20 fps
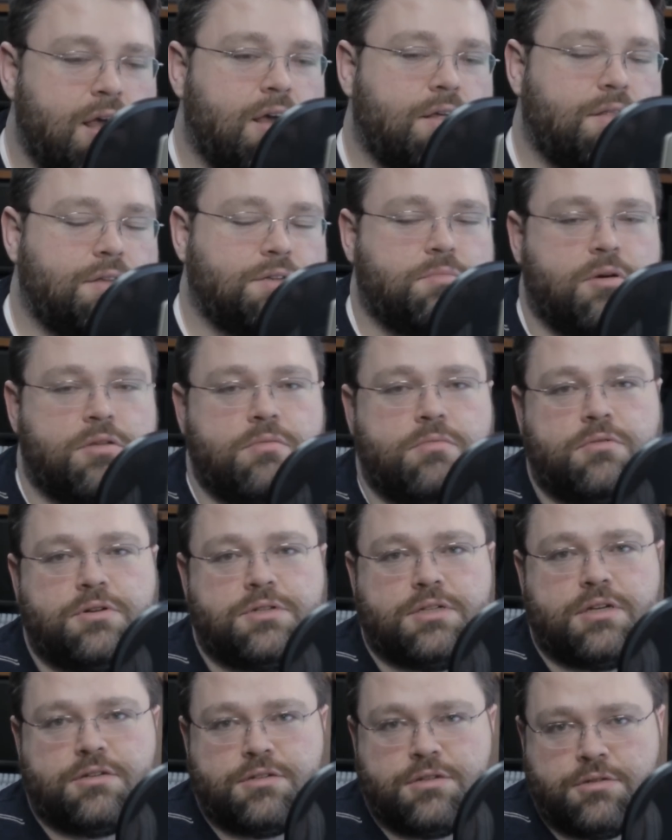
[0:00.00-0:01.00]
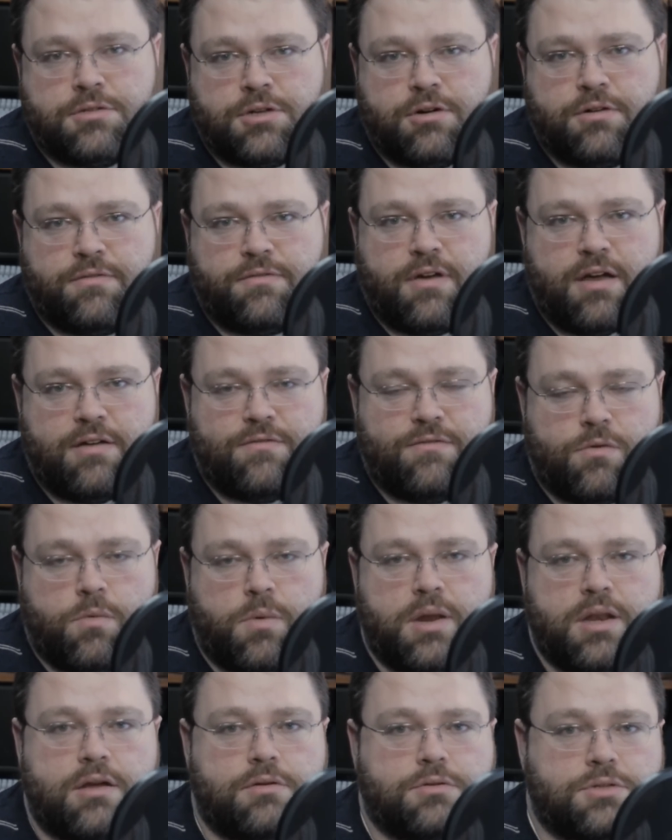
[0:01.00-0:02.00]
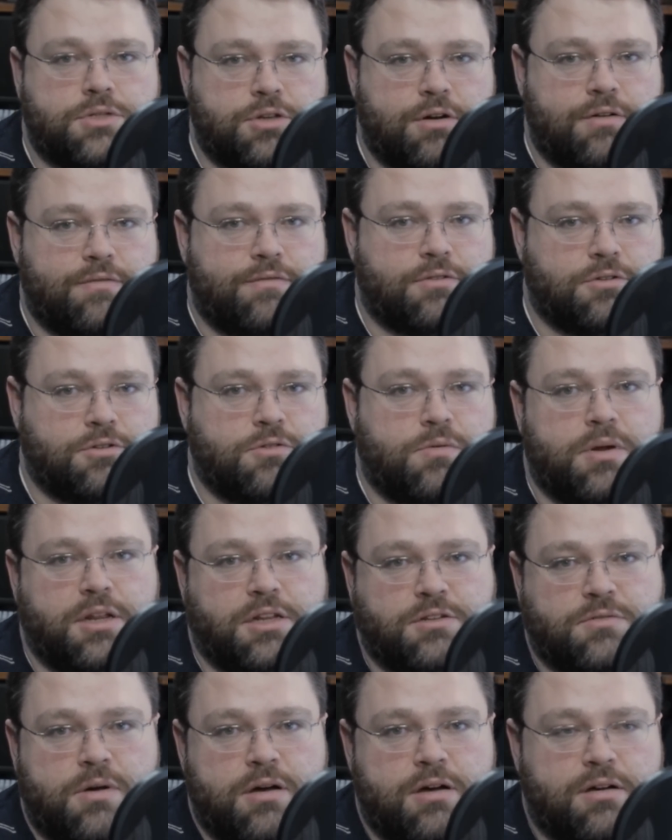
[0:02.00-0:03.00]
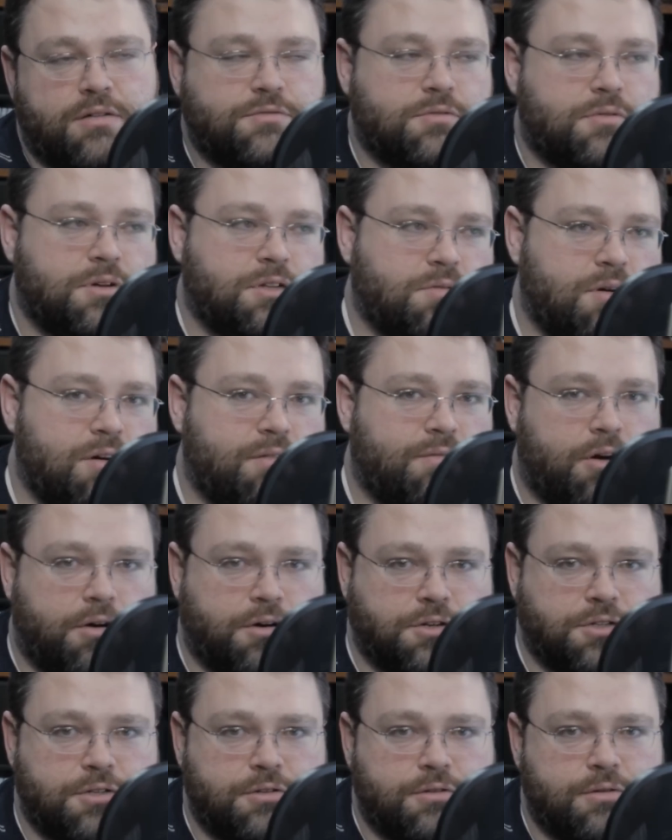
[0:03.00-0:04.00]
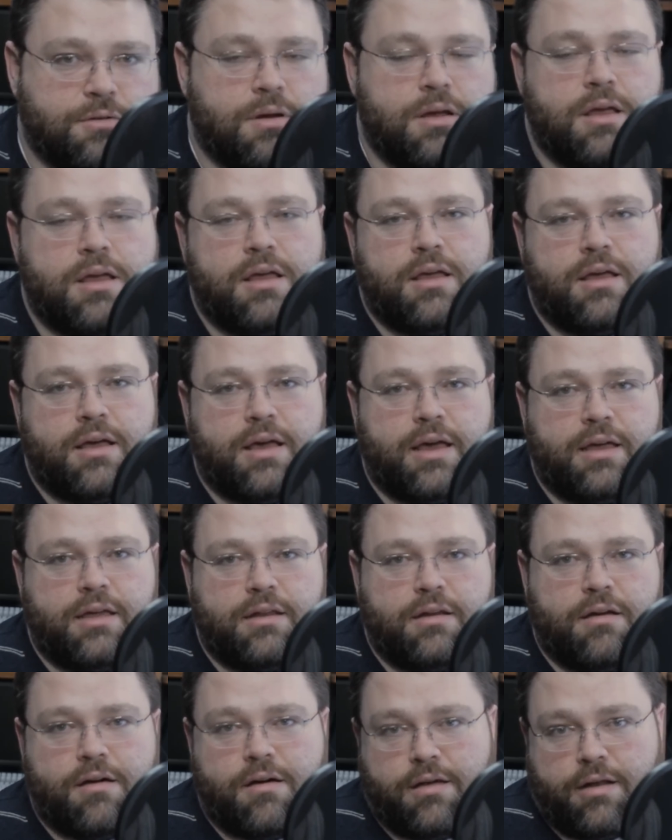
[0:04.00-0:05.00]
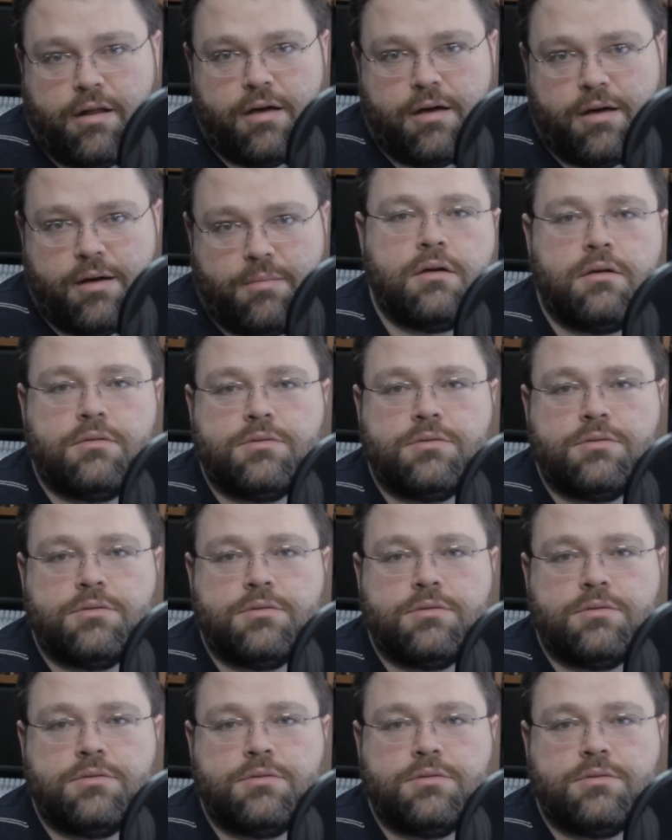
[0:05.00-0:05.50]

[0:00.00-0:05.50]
this motherboard is also certified for Windows Server 2012, 2012 R2, and on up.